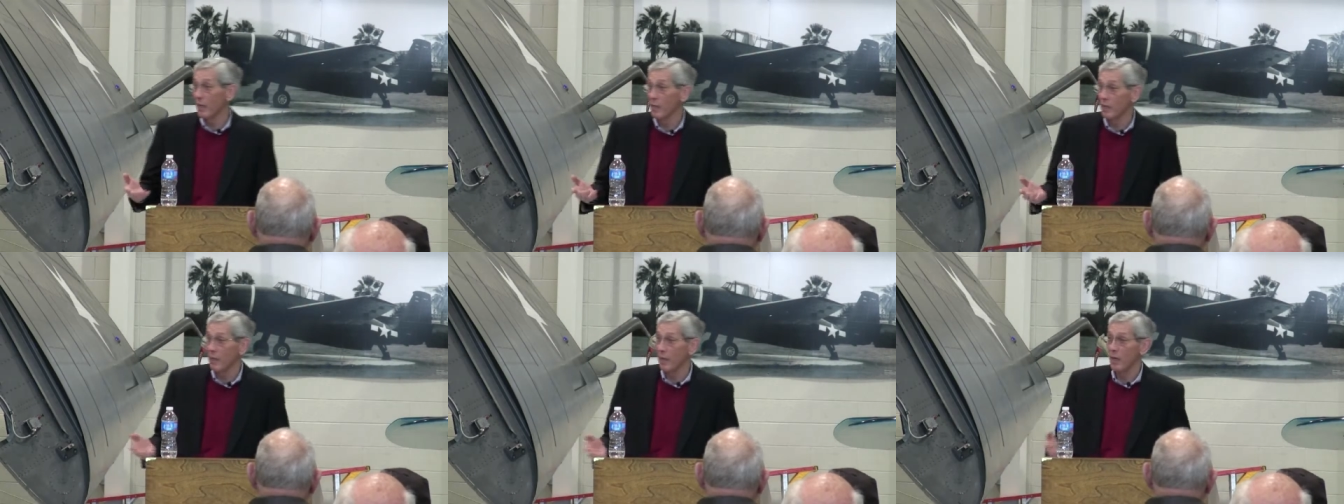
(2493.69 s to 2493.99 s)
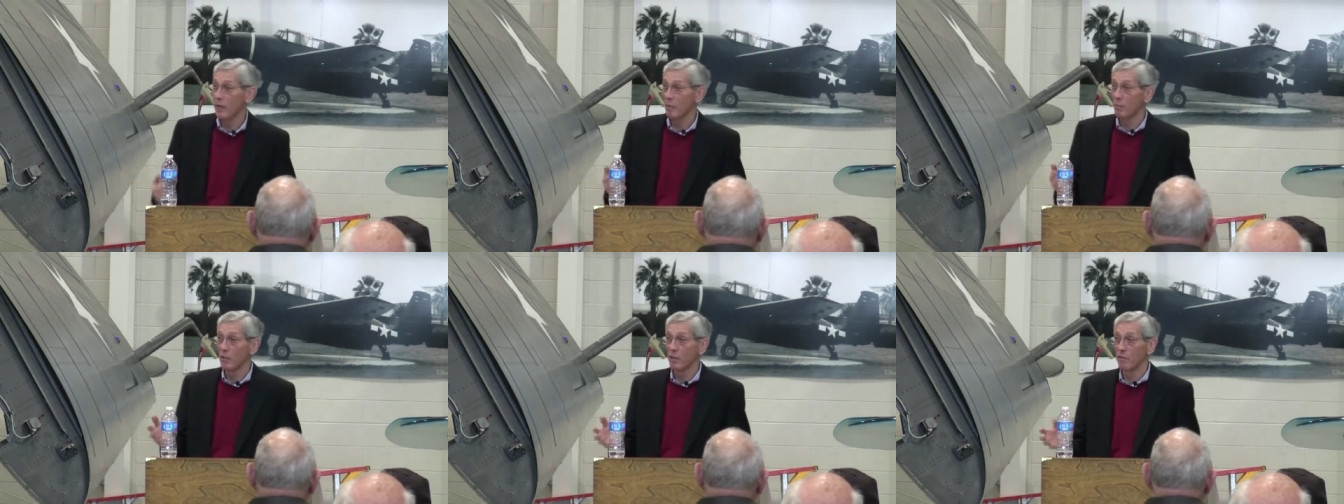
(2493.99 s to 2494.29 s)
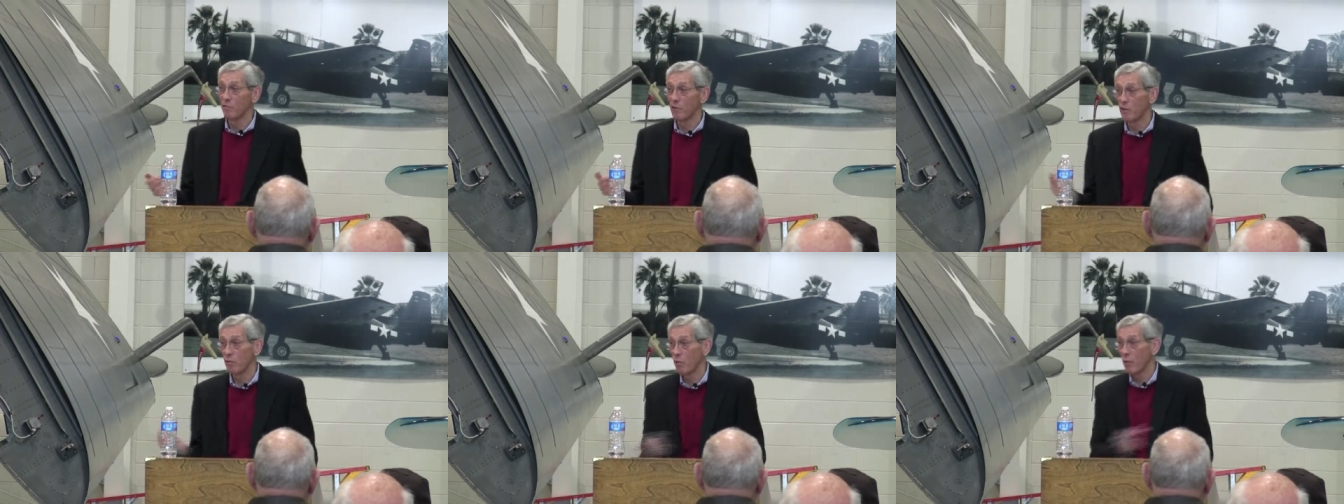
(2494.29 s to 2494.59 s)
did
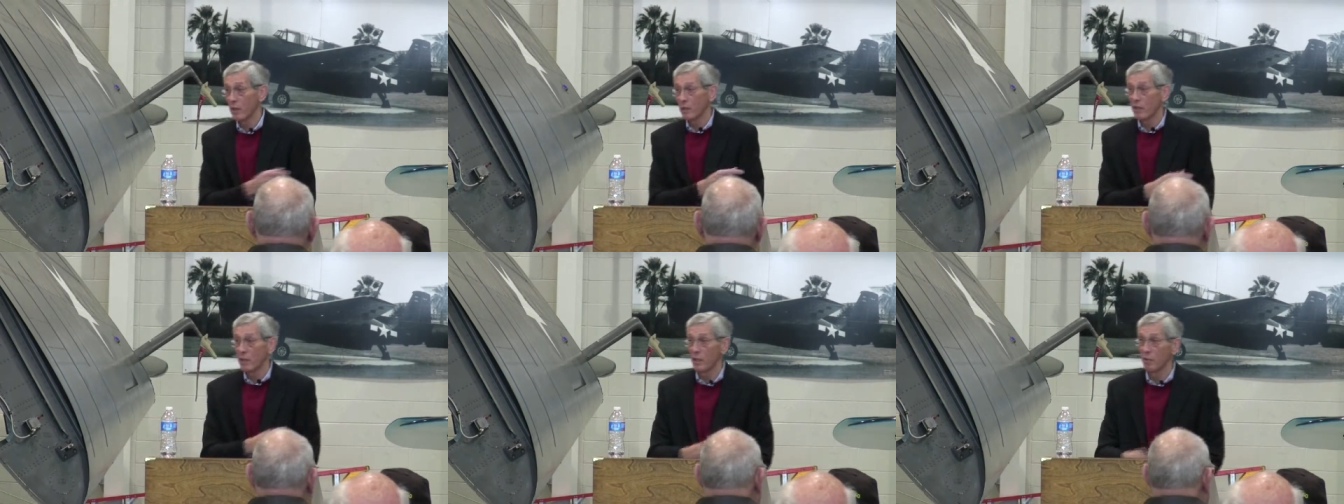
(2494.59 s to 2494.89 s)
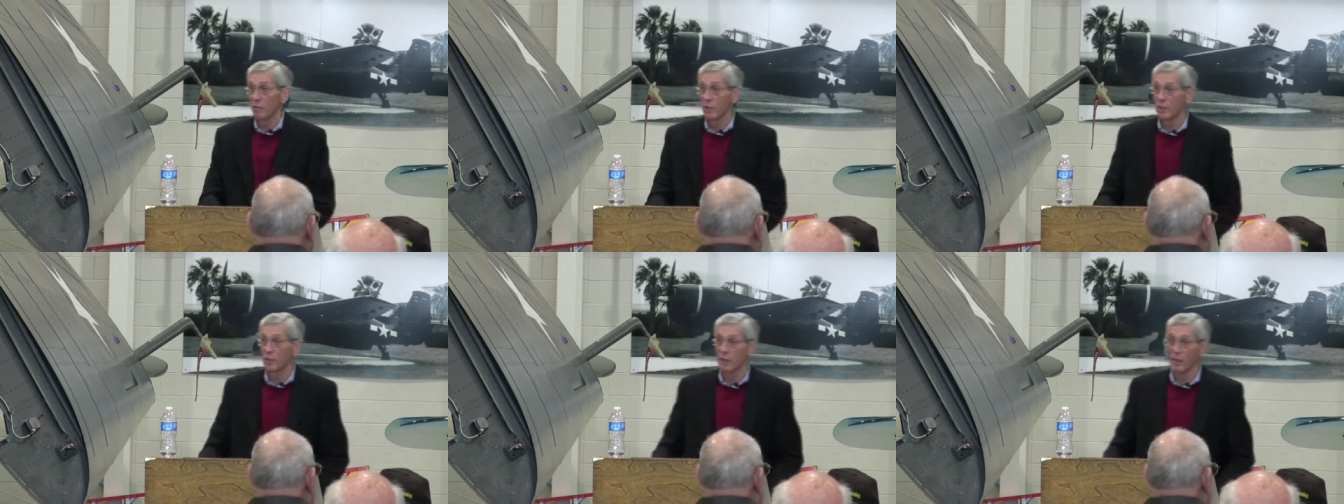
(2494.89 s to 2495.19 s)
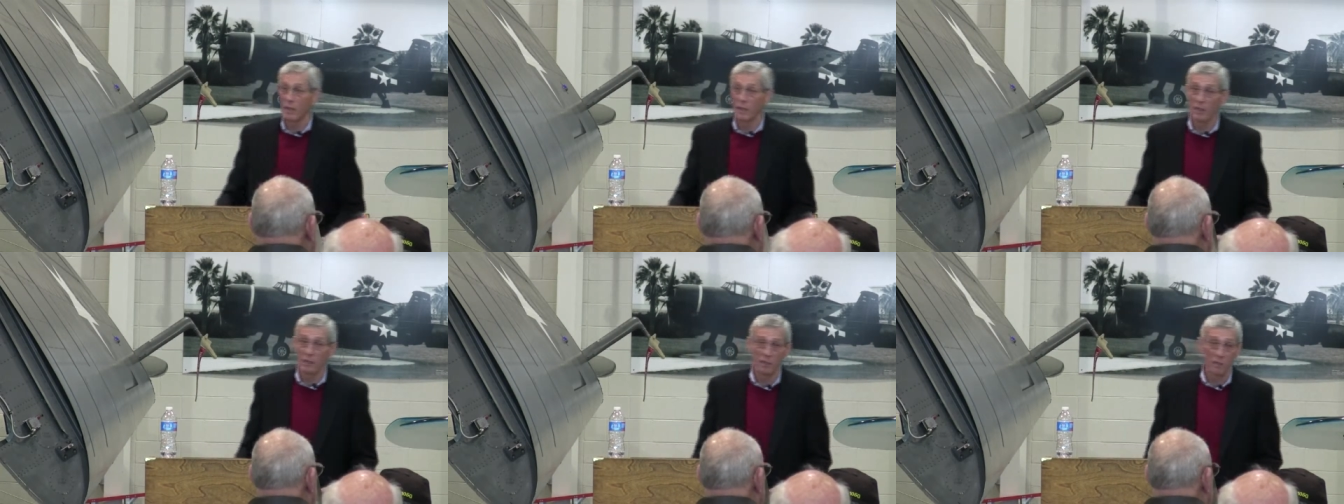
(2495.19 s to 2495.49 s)
88, but real quickly they
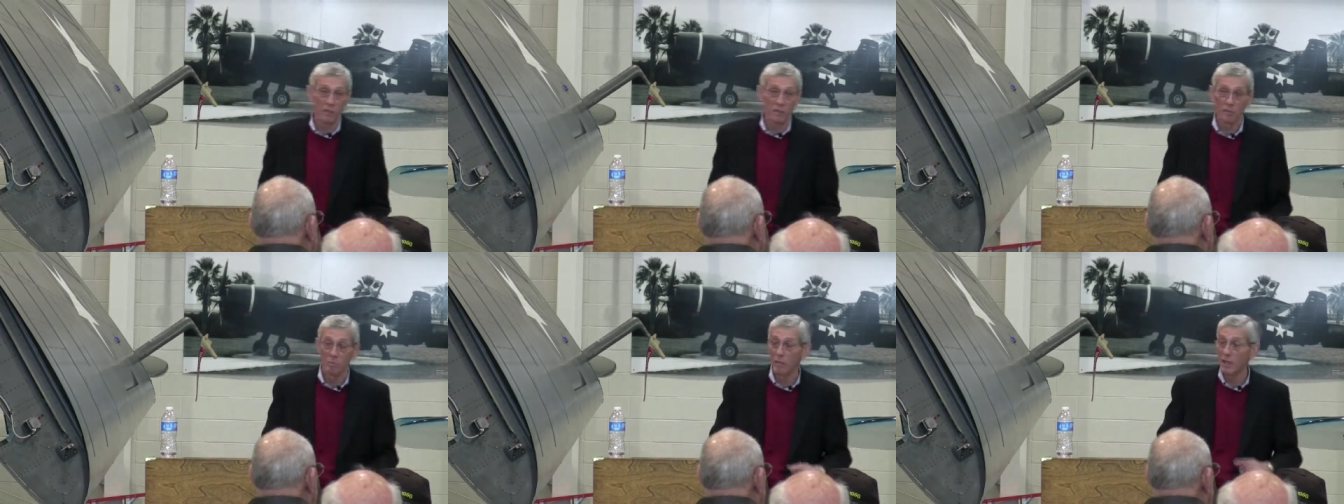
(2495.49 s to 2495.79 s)
went to 92.